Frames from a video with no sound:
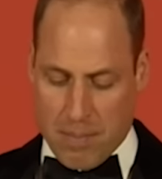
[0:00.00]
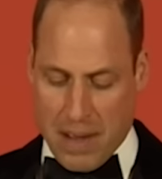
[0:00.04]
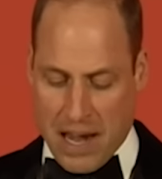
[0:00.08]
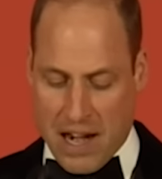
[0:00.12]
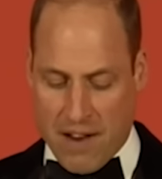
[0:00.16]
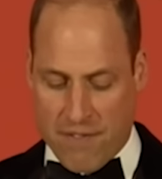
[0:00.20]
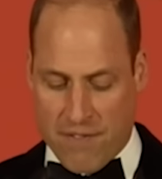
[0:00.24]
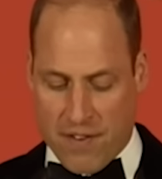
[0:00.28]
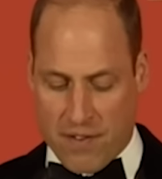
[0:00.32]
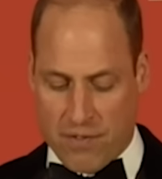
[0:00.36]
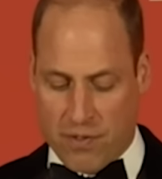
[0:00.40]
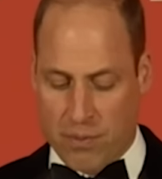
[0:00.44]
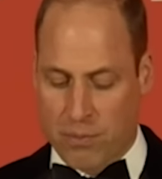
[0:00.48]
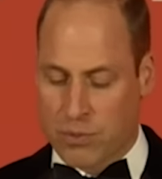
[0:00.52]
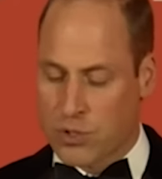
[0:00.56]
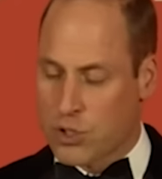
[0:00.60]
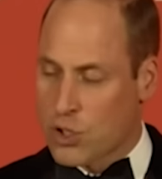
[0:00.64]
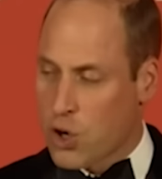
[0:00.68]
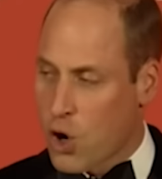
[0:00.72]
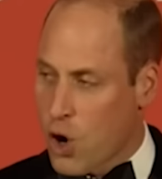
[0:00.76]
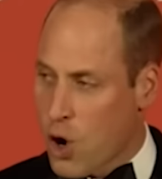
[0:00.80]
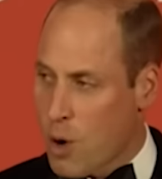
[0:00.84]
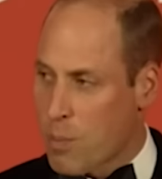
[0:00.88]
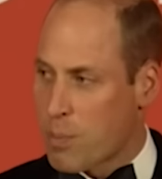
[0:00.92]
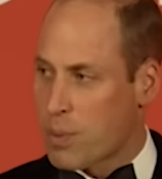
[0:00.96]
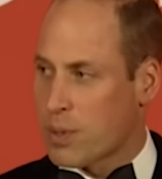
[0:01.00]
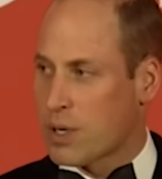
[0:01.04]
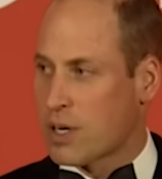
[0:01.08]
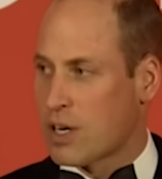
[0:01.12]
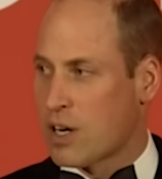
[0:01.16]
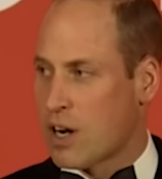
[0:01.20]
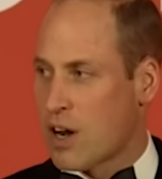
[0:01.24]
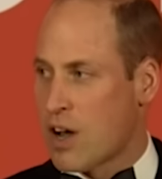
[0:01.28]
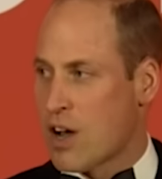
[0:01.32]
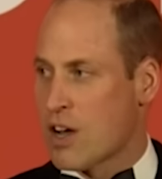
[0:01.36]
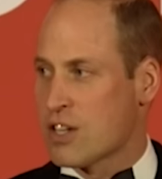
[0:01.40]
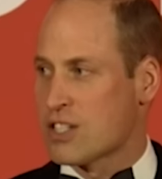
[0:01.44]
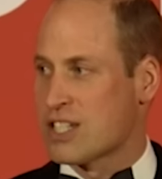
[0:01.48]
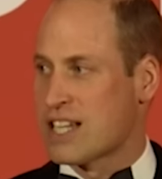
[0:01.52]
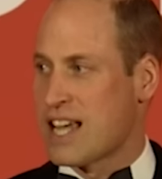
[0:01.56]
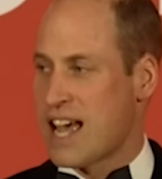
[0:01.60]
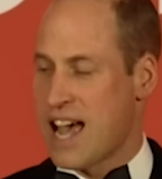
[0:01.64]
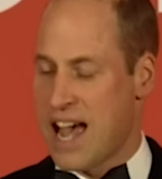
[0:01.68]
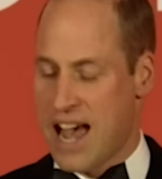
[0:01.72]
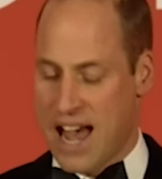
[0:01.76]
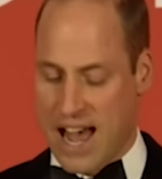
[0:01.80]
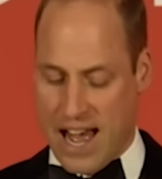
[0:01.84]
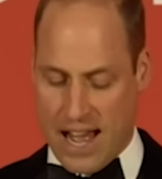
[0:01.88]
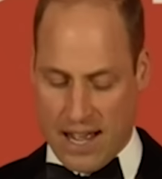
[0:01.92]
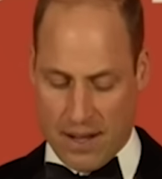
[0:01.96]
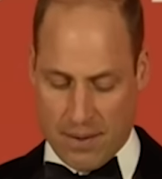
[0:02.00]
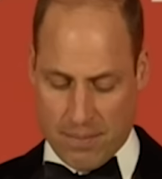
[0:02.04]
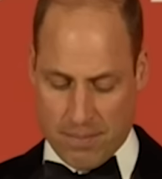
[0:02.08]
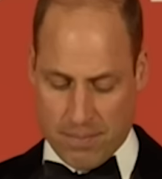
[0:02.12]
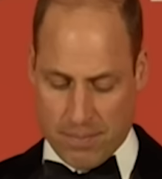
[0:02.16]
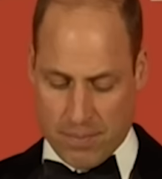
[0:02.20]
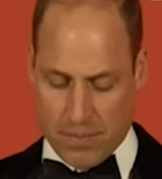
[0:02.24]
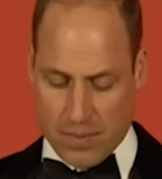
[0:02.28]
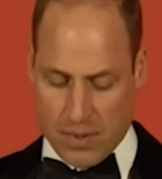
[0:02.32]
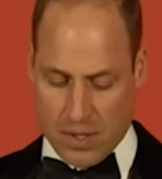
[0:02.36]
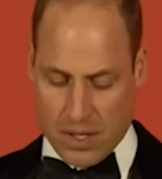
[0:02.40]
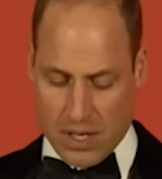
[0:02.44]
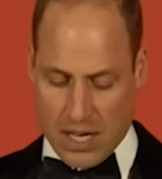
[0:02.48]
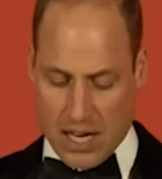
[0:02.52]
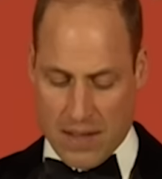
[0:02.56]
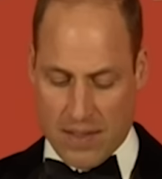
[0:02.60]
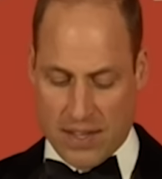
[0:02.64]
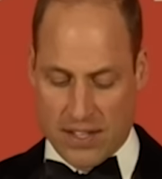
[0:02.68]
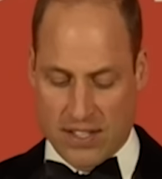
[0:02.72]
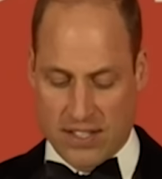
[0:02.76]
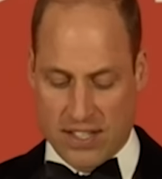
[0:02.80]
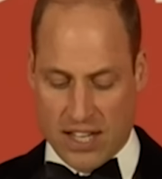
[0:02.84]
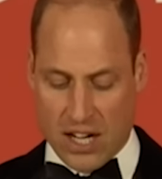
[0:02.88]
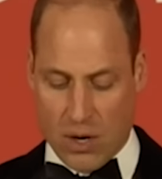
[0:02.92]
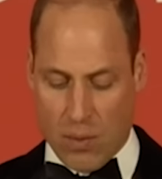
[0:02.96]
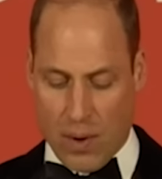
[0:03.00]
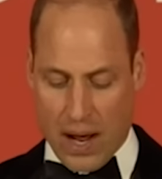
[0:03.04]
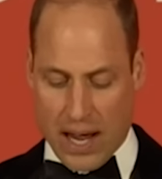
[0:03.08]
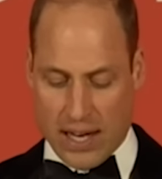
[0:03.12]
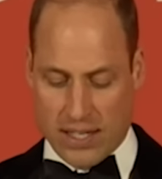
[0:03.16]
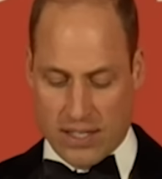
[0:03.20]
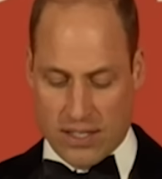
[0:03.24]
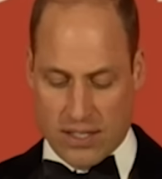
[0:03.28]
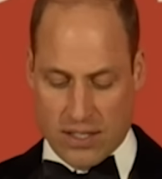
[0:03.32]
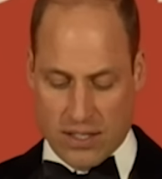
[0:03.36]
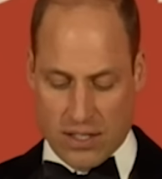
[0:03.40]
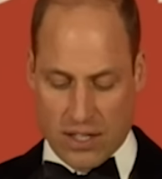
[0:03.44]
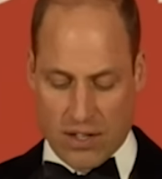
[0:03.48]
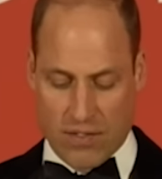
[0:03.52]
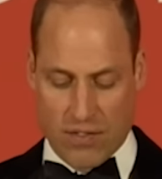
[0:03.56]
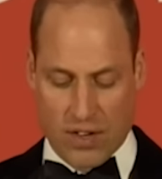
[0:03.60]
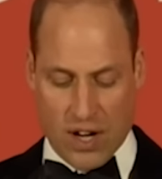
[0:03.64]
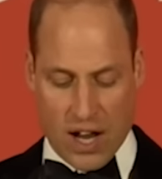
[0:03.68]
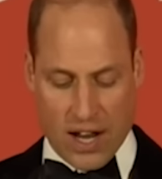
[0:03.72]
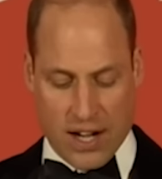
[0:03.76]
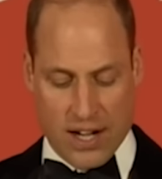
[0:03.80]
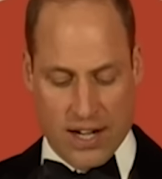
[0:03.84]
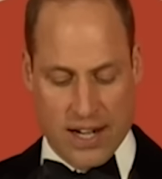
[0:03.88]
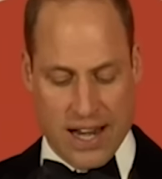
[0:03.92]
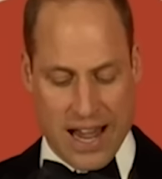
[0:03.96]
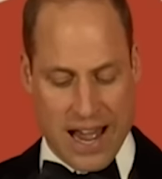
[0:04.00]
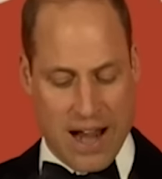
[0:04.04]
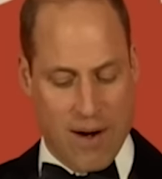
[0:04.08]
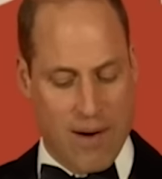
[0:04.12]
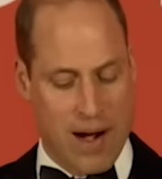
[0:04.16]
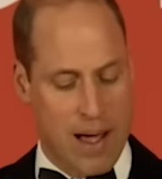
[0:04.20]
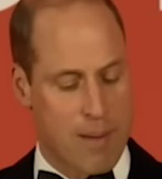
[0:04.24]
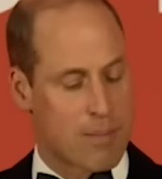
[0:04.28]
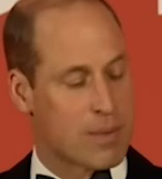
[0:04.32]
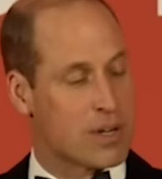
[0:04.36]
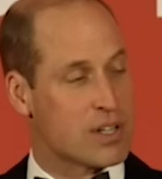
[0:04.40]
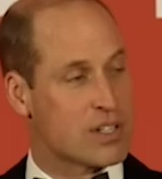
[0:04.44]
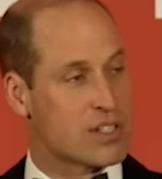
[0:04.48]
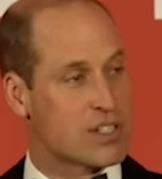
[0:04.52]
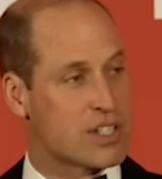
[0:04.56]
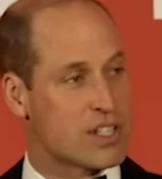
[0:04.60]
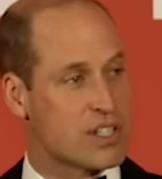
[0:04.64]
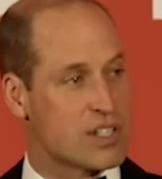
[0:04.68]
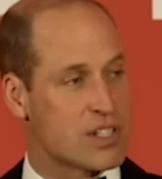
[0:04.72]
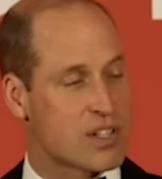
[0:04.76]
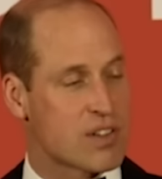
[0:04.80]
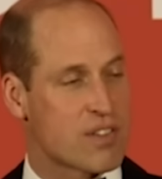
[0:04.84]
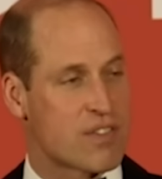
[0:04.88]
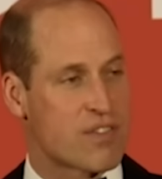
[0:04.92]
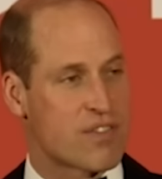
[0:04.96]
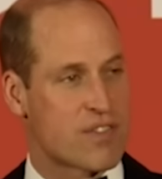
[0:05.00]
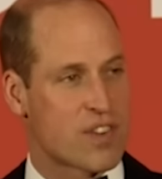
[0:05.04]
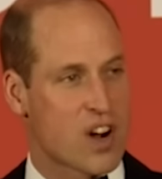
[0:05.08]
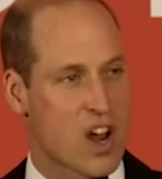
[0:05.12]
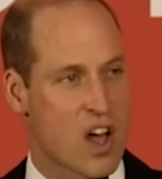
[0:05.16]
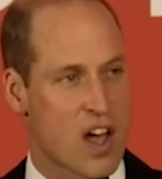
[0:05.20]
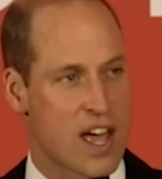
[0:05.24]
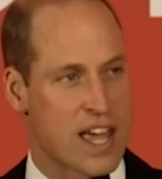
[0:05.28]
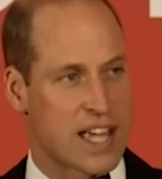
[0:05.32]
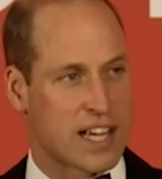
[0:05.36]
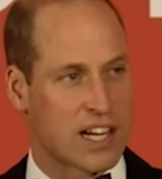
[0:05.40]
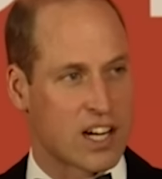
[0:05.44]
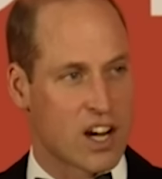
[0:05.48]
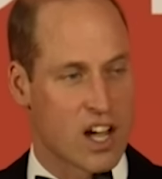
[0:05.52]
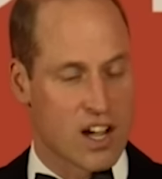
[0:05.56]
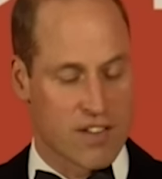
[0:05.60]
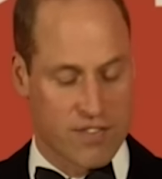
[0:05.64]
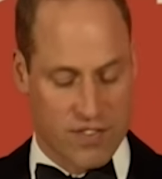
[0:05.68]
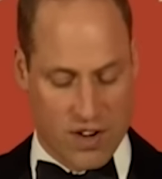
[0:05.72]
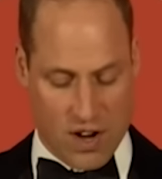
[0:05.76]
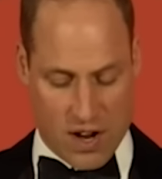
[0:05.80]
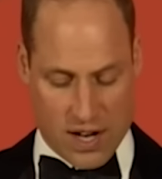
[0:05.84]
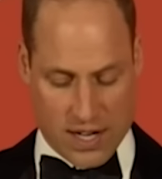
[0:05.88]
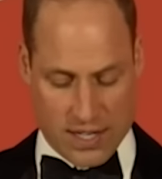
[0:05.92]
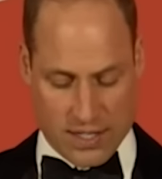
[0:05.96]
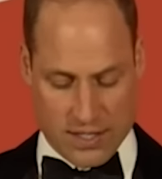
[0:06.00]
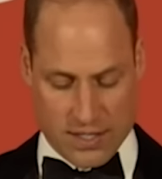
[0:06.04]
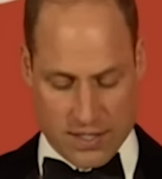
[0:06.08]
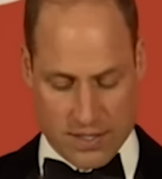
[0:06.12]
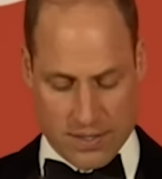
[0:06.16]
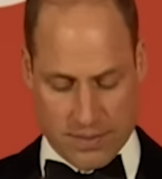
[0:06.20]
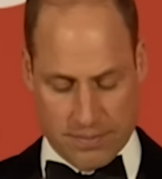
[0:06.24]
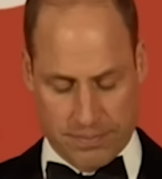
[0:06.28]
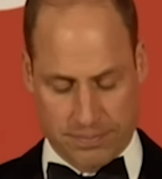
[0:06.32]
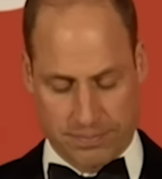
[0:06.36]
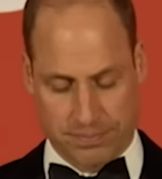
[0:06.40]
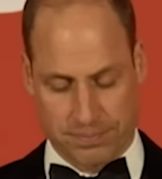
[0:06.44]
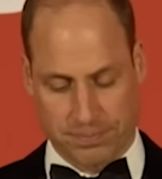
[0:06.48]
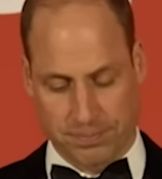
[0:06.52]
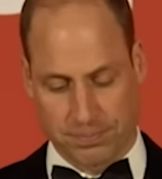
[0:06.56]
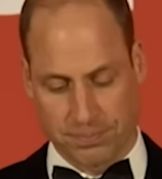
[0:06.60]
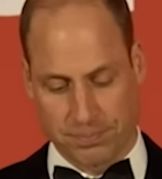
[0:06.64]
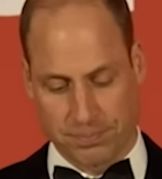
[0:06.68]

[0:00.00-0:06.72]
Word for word: benefit from top-class care in the silhouette of London Air Ambulance's flying lifelines.